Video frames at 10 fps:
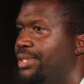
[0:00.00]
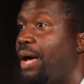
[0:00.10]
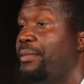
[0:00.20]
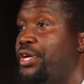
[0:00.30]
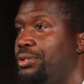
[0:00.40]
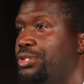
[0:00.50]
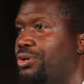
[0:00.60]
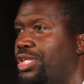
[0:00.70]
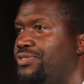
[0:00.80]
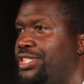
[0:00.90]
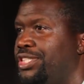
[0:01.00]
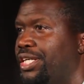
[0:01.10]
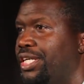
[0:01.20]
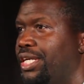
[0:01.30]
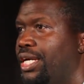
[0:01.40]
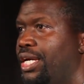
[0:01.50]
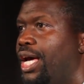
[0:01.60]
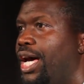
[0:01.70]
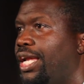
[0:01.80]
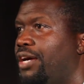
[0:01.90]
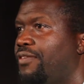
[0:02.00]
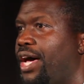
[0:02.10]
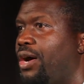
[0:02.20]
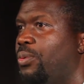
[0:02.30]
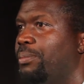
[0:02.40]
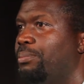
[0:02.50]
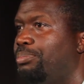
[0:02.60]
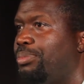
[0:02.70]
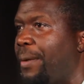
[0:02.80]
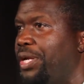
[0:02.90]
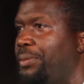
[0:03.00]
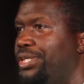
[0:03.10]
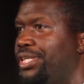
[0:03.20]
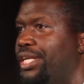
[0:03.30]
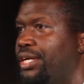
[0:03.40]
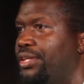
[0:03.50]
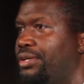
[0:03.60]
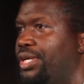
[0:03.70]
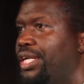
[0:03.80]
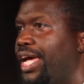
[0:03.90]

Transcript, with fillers: I'm a huge CrossFit junkie. I love how, when properly put together,